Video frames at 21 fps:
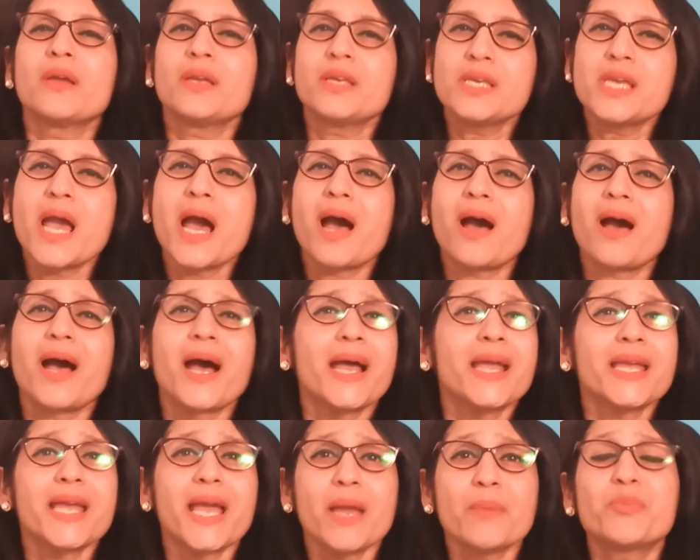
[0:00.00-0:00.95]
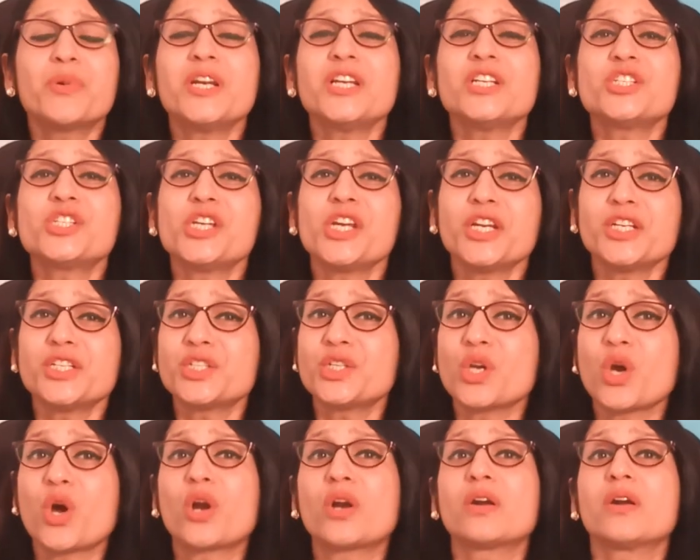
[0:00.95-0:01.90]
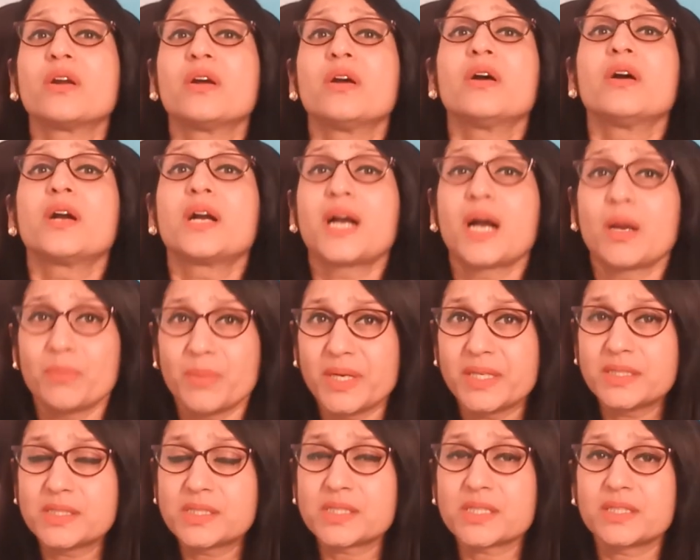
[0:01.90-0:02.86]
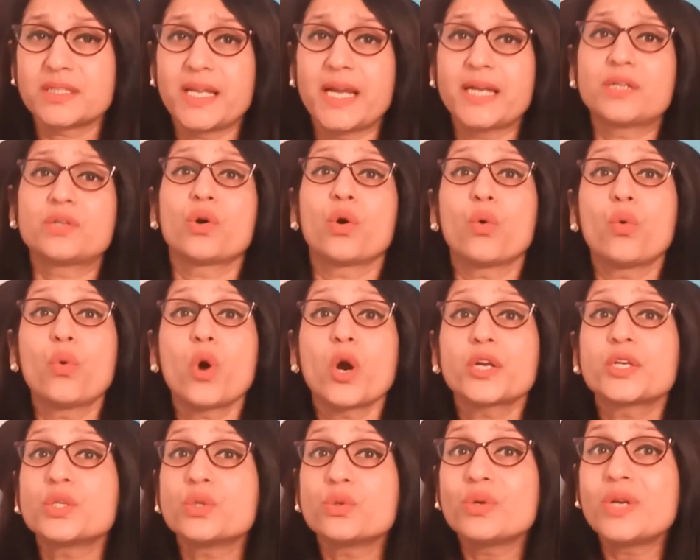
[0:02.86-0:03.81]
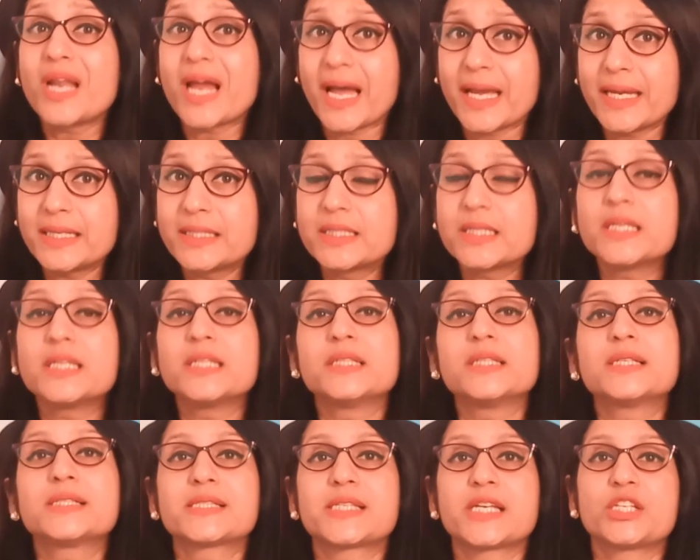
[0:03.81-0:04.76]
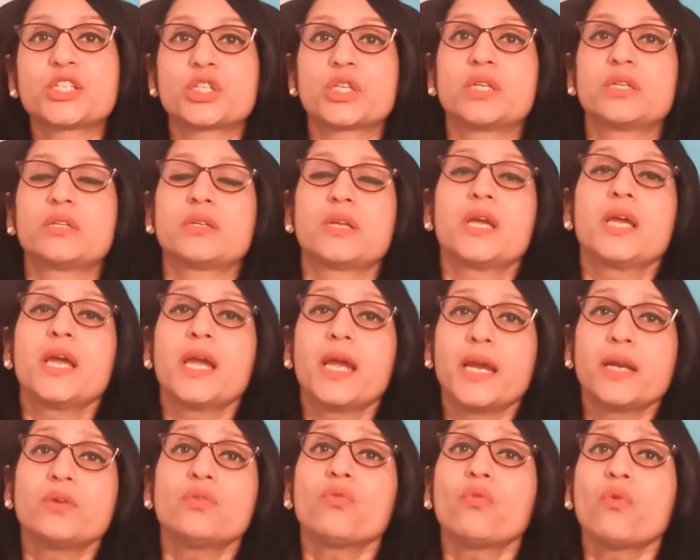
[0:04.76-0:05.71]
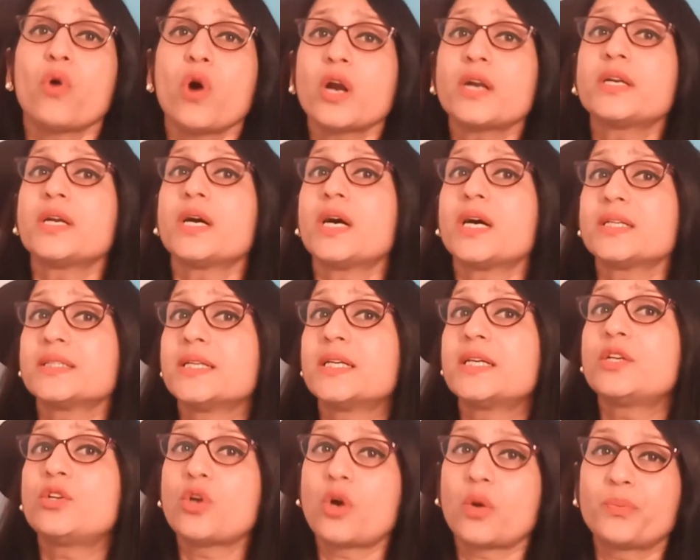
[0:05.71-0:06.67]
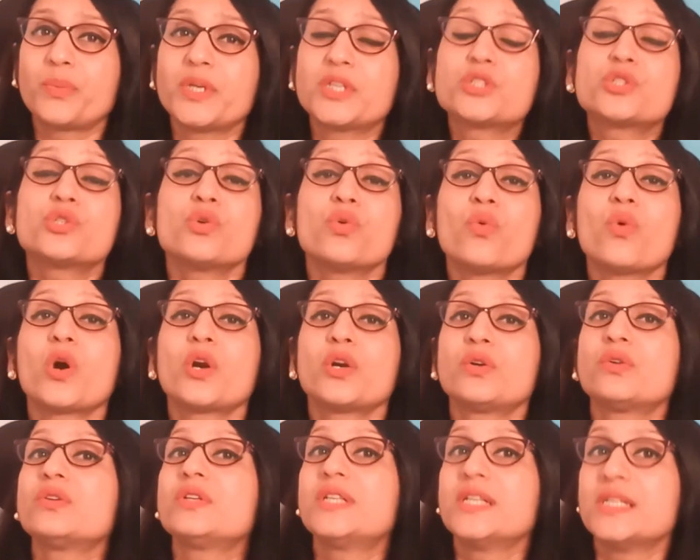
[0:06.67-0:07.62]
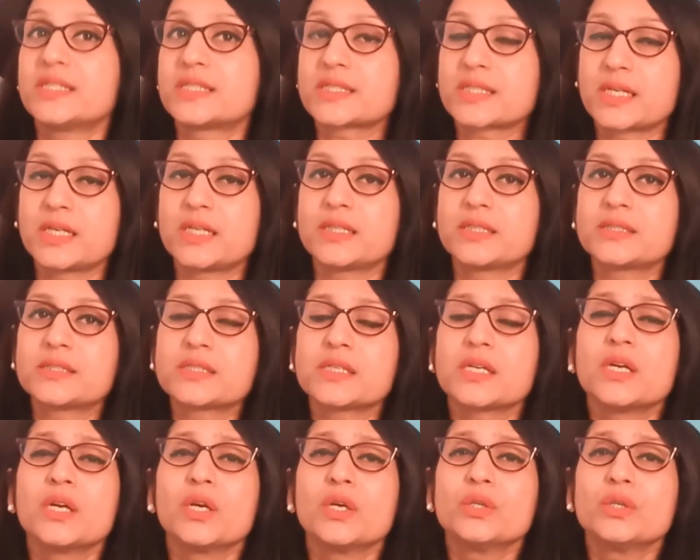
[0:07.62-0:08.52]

Yeah, I appreciate your comments that what you liked in the session and what other topics you want to discuss.